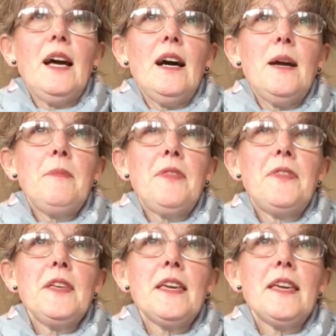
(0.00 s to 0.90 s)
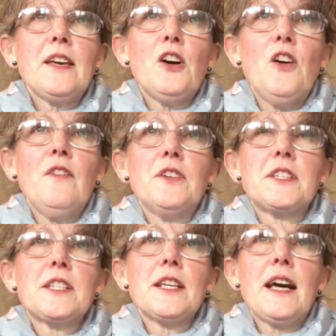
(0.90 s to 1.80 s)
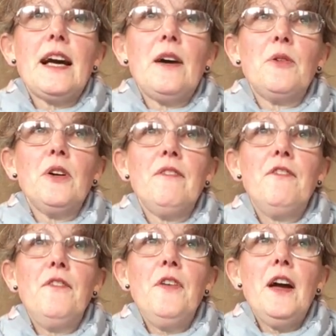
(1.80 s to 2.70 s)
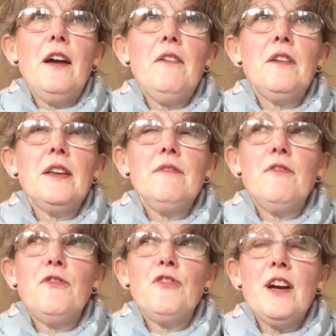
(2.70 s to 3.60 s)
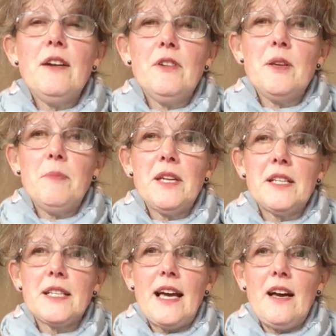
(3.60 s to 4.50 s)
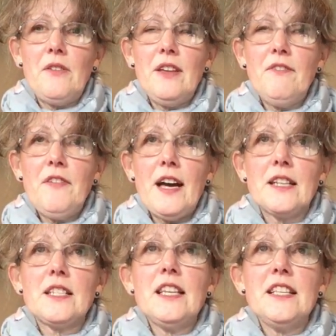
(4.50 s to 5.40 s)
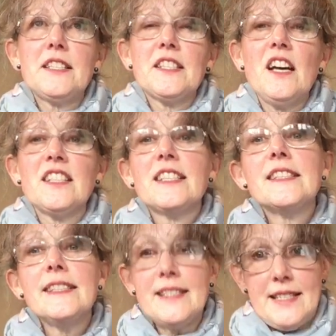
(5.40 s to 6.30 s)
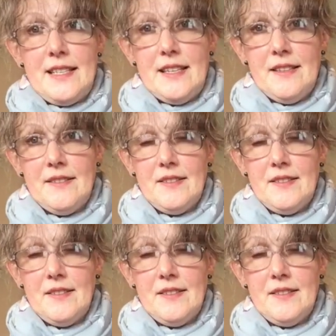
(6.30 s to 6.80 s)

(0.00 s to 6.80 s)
I'm thinking of a town, a very, very big town. In fact, it's a city.